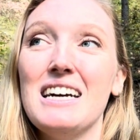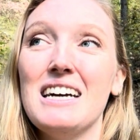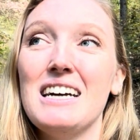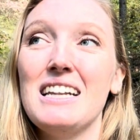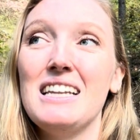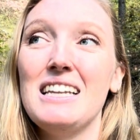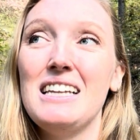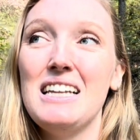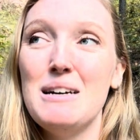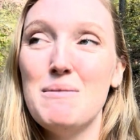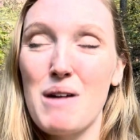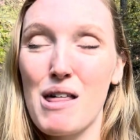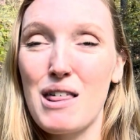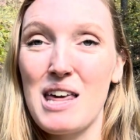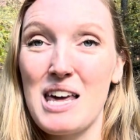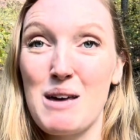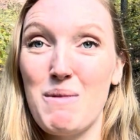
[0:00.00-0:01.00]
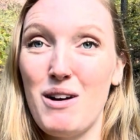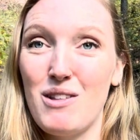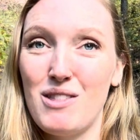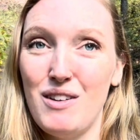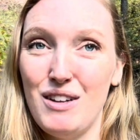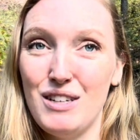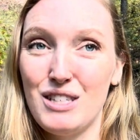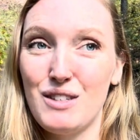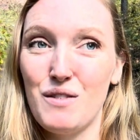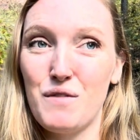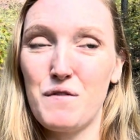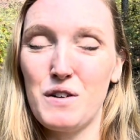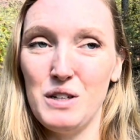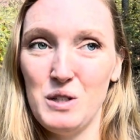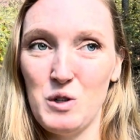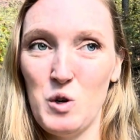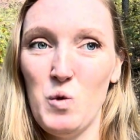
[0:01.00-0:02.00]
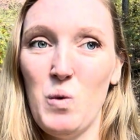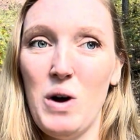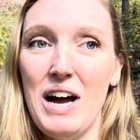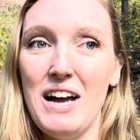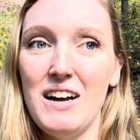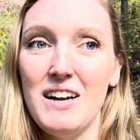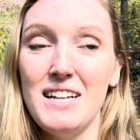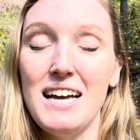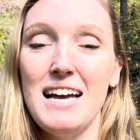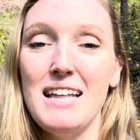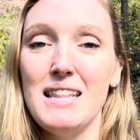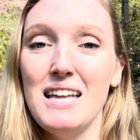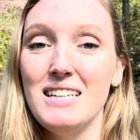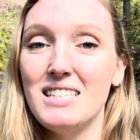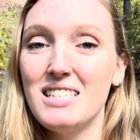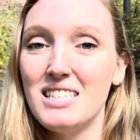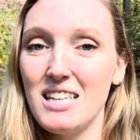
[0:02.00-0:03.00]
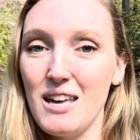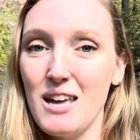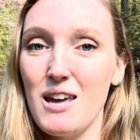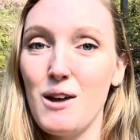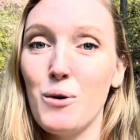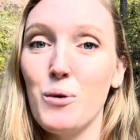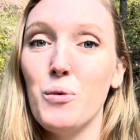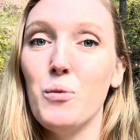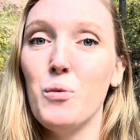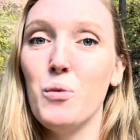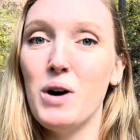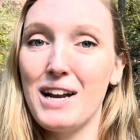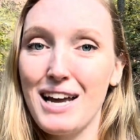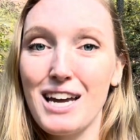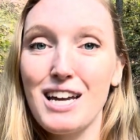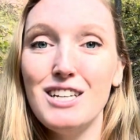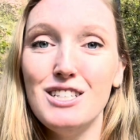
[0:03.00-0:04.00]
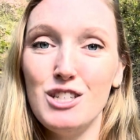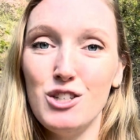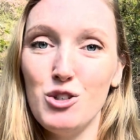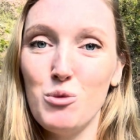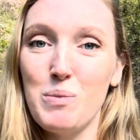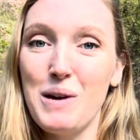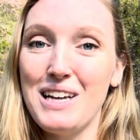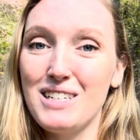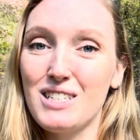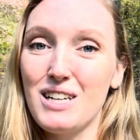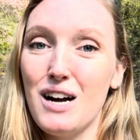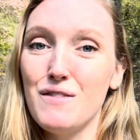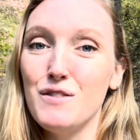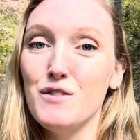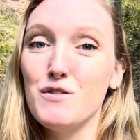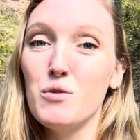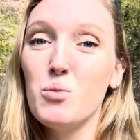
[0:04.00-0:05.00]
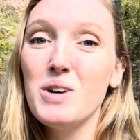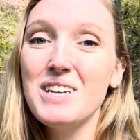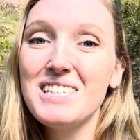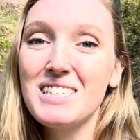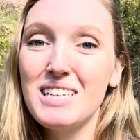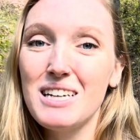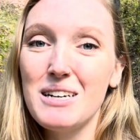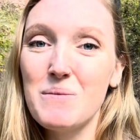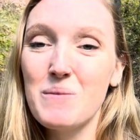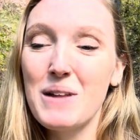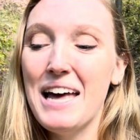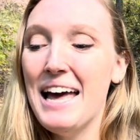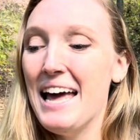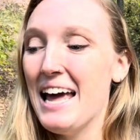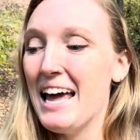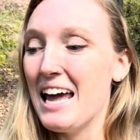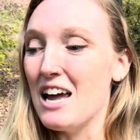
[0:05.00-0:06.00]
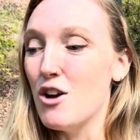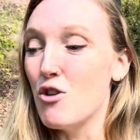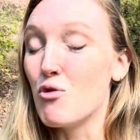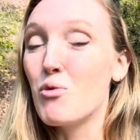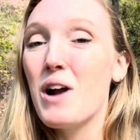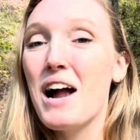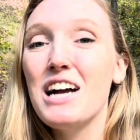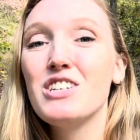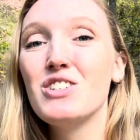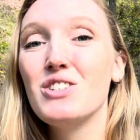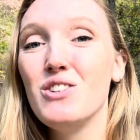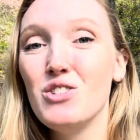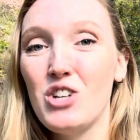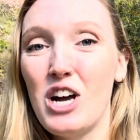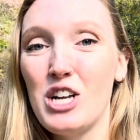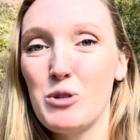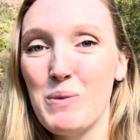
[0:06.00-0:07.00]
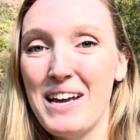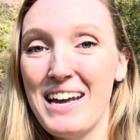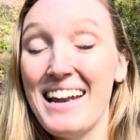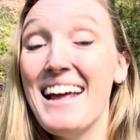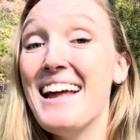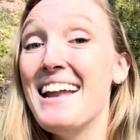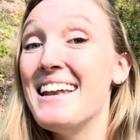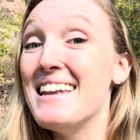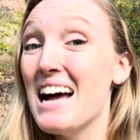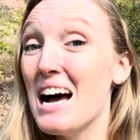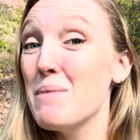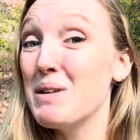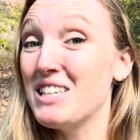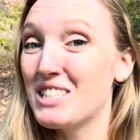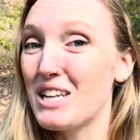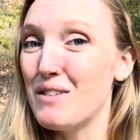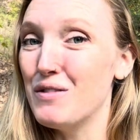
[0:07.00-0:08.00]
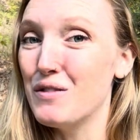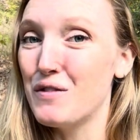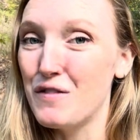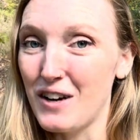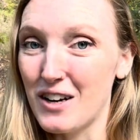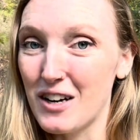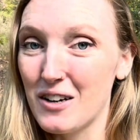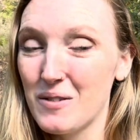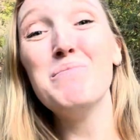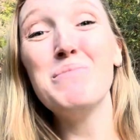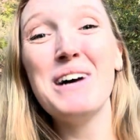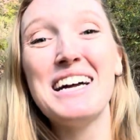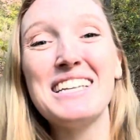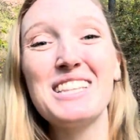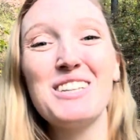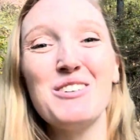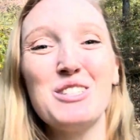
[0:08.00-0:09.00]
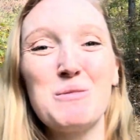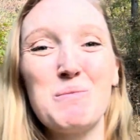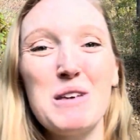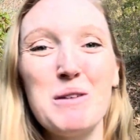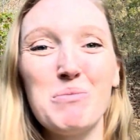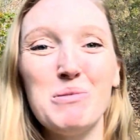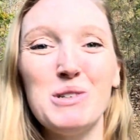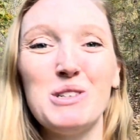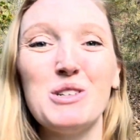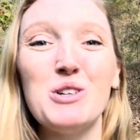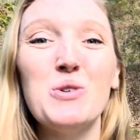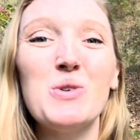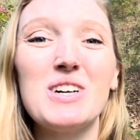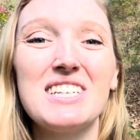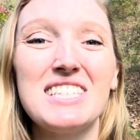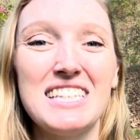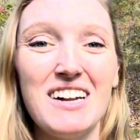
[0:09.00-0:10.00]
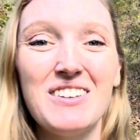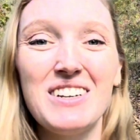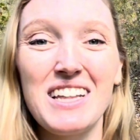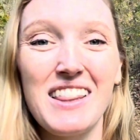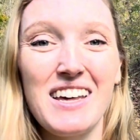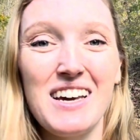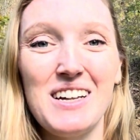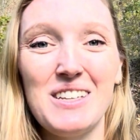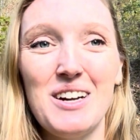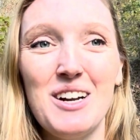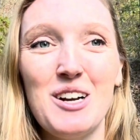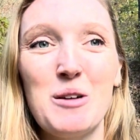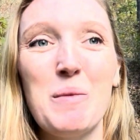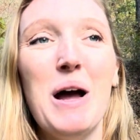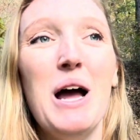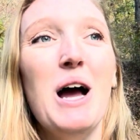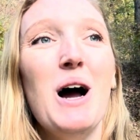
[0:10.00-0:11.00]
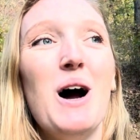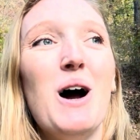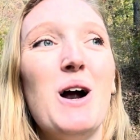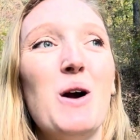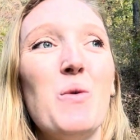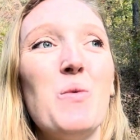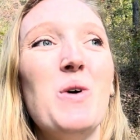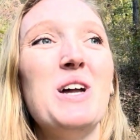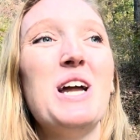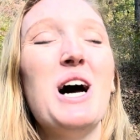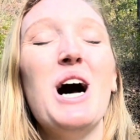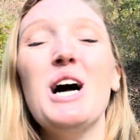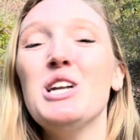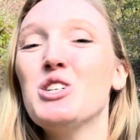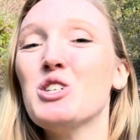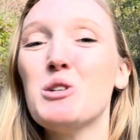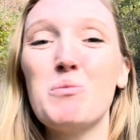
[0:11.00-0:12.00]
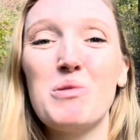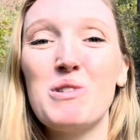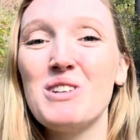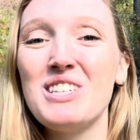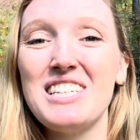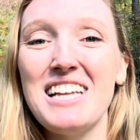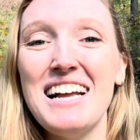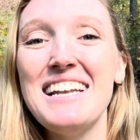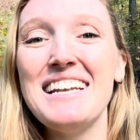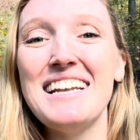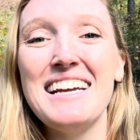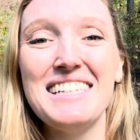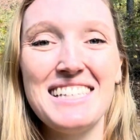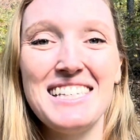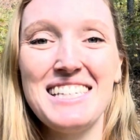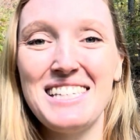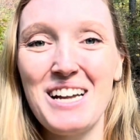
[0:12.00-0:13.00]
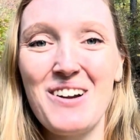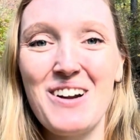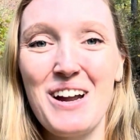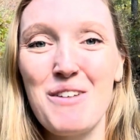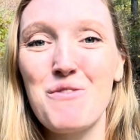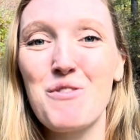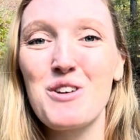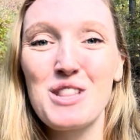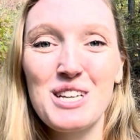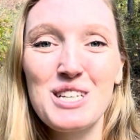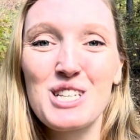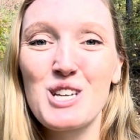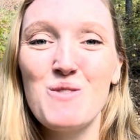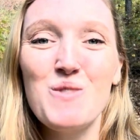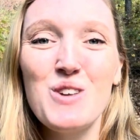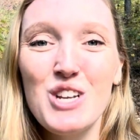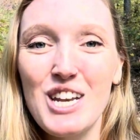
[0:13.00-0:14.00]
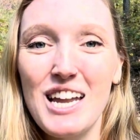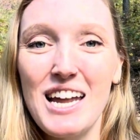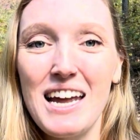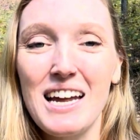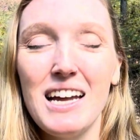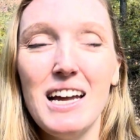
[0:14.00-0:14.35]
let me think about this for a little while and then see what I can do based off of wisdom and rational judgment, not based off of fear. But those people who are sounding the alarm are 100% necessary for this community,